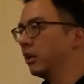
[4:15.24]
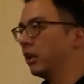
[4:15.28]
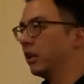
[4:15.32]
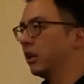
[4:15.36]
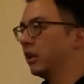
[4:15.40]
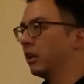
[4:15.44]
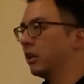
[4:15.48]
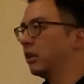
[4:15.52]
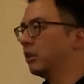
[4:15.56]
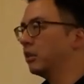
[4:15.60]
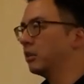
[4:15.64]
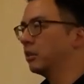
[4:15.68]

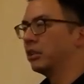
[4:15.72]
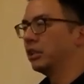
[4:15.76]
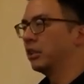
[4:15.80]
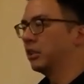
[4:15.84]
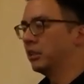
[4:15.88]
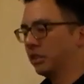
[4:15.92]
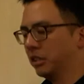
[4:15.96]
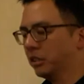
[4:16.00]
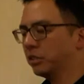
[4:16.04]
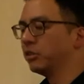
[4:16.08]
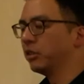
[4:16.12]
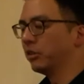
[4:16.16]
uh,
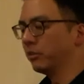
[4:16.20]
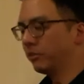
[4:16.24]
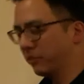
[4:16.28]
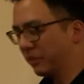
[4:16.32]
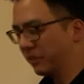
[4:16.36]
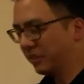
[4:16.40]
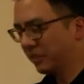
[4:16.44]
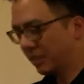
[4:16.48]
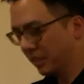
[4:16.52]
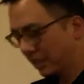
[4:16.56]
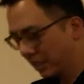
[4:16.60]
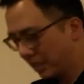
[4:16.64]
is not
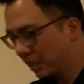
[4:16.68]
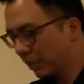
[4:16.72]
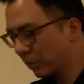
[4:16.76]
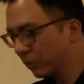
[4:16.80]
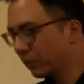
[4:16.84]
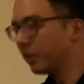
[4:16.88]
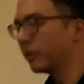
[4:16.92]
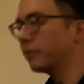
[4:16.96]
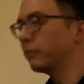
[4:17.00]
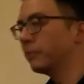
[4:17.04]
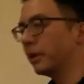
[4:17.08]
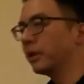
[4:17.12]
physically
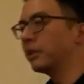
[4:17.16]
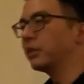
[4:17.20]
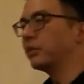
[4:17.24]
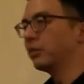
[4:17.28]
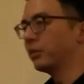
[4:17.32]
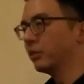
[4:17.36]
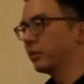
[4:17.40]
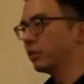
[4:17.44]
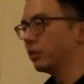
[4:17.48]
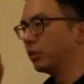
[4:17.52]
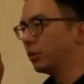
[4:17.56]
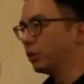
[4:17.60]
counted, but you
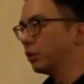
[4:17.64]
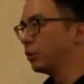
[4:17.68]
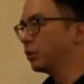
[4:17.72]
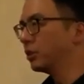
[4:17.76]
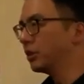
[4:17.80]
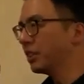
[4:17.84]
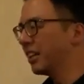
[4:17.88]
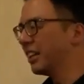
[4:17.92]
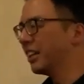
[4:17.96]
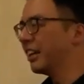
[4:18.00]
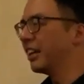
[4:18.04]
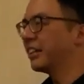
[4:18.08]
know,
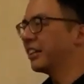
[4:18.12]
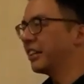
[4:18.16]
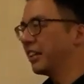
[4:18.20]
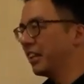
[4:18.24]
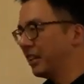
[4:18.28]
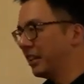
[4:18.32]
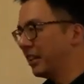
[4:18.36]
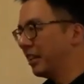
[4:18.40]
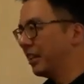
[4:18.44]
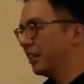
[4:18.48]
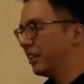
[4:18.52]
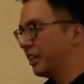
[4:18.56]
using light
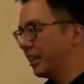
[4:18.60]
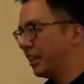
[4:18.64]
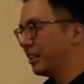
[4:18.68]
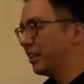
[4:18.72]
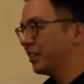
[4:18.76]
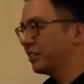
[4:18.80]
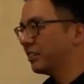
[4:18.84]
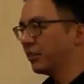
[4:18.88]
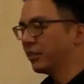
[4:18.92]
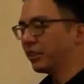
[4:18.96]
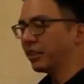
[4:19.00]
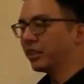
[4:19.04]
and, they, and
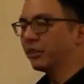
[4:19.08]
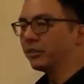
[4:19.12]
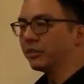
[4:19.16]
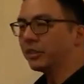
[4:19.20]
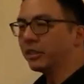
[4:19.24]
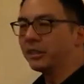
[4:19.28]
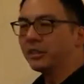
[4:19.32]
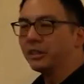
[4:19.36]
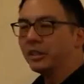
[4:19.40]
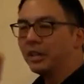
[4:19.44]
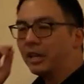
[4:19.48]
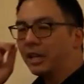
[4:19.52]
that's how they count
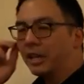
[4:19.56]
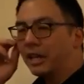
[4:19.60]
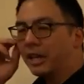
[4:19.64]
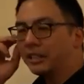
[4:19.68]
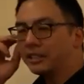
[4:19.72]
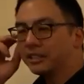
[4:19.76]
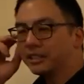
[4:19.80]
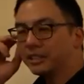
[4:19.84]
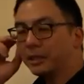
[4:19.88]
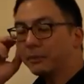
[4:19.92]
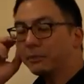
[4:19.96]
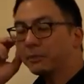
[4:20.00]
it.
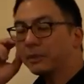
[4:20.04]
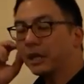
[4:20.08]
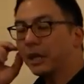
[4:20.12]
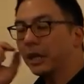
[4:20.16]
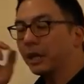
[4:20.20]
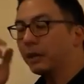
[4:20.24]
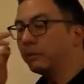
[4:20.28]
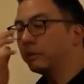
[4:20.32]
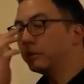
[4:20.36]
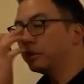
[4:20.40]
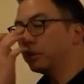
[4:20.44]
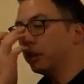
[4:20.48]
And
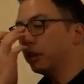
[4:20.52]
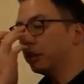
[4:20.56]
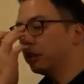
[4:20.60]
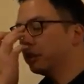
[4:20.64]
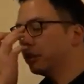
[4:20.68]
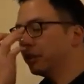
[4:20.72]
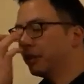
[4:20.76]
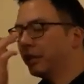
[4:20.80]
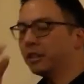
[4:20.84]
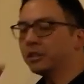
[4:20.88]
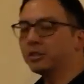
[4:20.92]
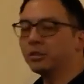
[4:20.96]
sometimes
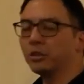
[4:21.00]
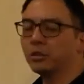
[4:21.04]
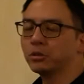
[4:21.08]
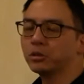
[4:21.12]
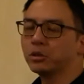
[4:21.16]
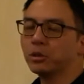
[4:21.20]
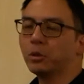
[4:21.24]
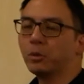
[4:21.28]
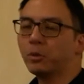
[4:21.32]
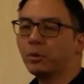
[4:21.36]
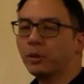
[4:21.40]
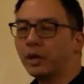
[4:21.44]
that is
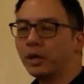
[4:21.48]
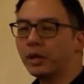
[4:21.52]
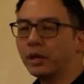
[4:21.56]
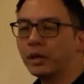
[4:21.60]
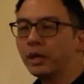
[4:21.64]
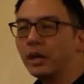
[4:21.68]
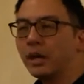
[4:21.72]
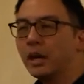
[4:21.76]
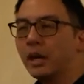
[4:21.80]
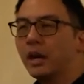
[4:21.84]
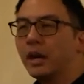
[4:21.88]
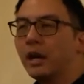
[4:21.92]
also why
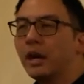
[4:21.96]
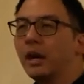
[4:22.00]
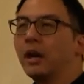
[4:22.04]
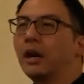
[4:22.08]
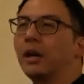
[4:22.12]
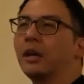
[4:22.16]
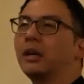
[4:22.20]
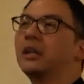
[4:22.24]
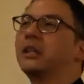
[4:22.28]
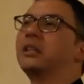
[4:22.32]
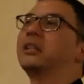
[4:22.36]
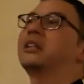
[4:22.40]

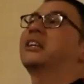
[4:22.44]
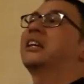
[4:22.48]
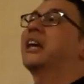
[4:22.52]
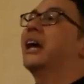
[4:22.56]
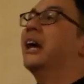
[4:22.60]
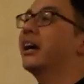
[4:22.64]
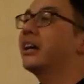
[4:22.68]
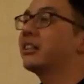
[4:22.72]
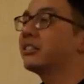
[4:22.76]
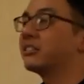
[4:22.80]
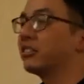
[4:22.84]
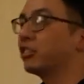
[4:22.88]
uh, in
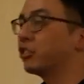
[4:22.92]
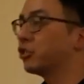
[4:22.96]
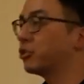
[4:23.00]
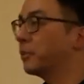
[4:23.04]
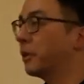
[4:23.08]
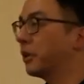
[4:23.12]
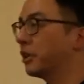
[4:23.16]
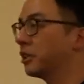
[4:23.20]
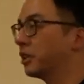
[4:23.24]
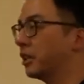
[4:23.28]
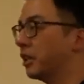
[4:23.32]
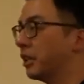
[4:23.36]
cats
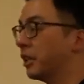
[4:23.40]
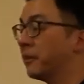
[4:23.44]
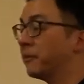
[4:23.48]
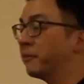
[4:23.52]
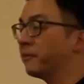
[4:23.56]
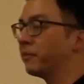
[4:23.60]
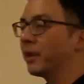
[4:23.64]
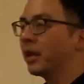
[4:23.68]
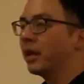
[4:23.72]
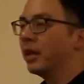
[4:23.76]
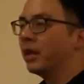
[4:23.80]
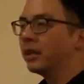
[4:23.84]
especially,
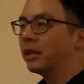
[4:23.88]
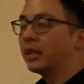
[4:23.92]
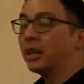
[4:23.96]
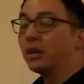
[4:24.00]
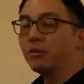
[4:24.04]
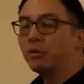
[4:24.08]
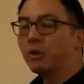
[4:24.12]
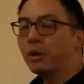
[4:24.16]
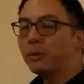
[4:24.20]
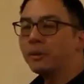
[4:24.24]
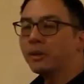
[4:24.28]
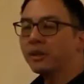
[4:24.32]
the
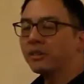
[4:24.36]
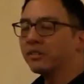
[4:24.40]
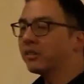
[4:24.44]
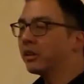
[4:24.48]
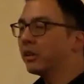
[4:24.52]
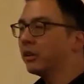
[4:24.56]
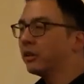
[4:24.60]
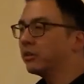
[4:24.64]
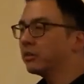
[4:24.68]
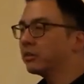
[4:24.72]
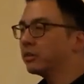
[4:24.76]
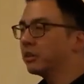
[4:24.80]
red blood
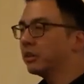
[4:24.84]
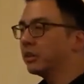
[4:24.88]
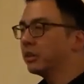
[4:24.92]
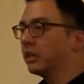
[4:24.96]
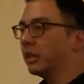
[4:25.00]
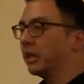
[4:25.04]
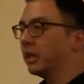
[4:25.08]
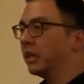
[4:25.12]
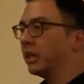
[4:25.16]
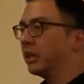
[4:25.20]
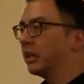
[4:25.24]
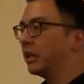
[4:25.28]
cells,
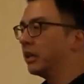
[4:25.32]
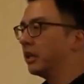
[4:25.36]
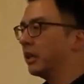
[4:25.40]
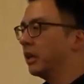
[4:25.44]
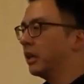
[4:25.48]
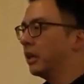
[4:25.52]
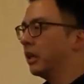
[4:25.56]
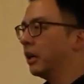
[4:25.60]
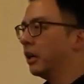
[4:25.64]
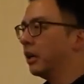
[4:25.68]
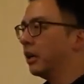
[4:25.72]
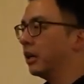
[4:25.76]
they
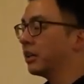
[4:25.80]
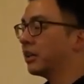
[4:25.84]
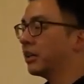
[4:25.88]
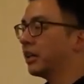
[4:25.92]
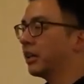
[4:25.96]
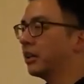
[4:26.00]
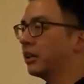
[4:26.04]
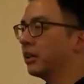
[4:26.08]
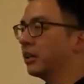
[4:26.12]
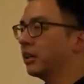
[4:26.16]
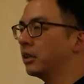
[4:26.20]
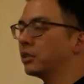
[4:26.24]
uh,
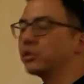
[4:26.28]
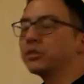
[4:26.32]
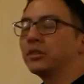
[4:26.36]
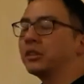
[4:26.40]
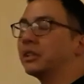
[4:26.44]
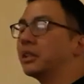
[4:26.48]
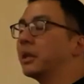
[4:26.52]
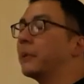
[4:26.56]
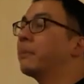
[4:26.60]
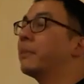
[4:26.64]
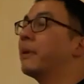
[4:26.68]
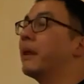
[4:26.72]
tend, uh, sorry,
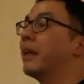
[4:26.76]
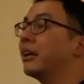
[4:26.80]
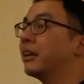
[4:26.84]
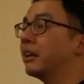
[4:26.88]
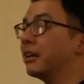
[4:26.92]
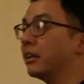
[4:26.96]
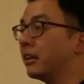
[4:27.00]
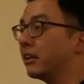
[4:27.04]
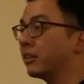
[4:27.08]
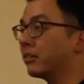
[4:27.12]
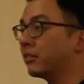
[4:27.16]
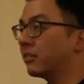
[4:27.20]
the
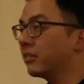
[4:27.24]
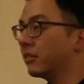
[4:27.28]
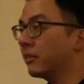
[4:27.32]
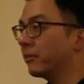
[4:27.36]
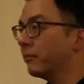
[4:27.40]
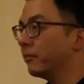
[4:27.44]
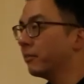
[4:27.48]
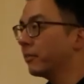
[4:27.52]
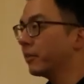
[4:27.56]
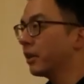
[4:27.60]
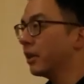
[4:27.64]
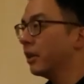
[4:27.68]
platelets,
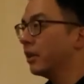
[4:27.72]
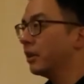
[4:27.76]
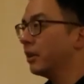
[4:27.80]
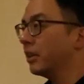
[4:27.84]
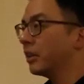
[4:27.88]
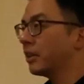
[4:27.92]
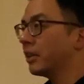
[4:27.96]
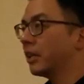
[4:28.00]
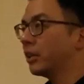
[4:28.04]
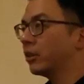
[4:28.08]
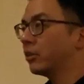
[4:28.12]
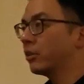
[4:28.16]
they
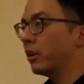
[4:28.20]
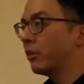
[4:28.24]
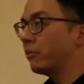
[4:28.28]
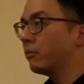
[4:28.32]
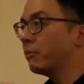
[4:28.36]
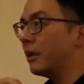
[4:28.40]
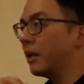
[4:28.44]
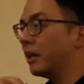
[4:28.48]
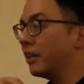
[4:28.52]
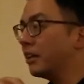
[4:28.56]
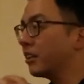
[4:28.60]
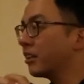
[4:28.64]
tend to
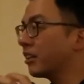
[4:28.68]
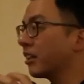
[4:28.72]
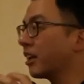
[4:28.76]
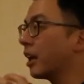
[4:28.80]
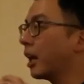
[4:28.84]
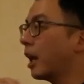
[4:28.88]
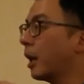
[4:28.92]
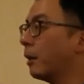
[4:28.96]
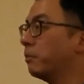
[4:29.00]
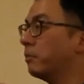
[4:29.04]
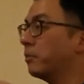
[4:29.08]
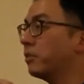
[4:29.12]
have platelet
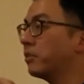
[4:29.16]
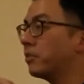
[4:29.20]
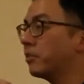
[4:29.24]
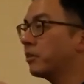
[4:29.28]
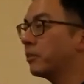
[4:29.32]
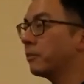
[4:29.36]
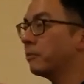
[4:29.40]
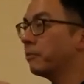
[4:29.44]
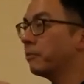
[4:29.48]
clumps.